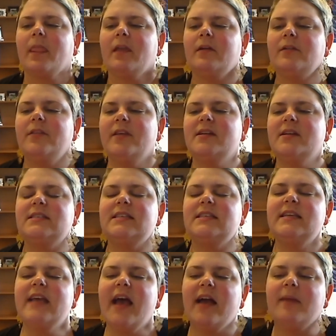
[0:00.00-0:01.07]
The
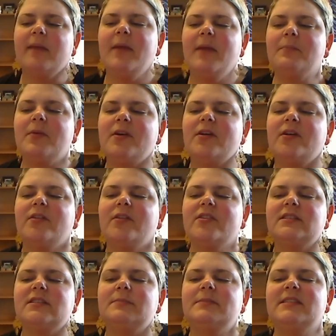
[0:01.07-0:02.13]
Ziak paper
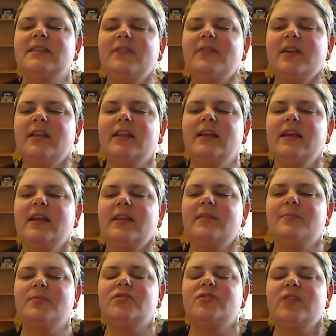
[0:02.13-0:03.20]
looks specifically at the
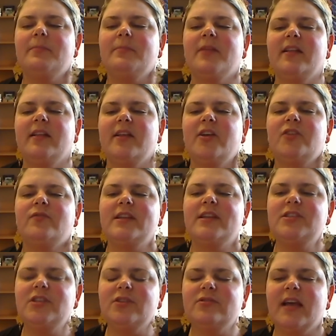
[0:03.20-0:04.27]
bootstrap likelihood
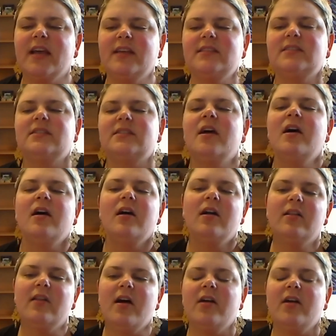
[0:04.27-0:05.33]
ratio test
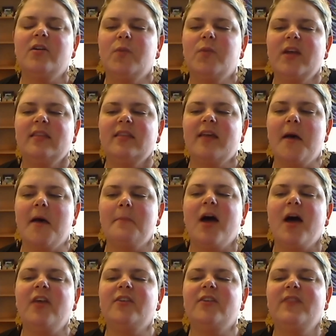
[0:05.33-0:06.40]
along with
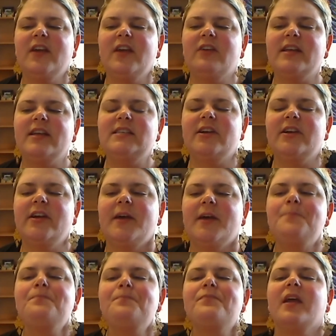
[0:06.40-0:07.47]
other fit criteria.
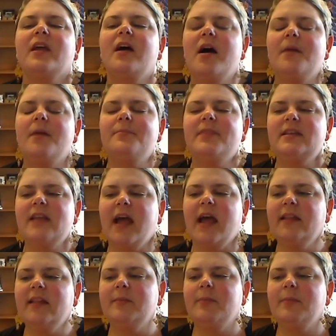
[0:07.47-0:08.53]
The
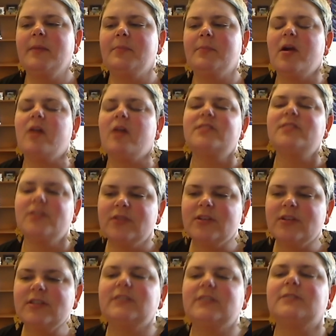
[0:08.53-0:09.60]
Nyland paper also
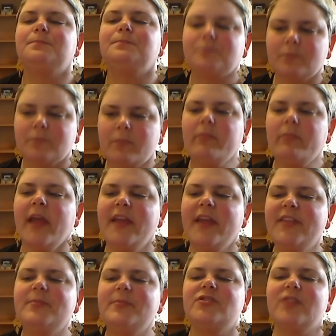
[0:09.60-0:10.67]
looks at the
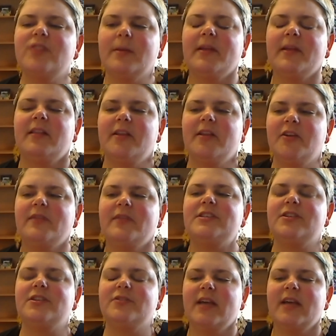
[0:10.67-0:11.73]
bootstrap likelihood
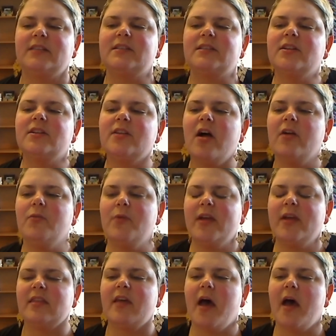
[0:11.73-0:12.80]
ratio test along with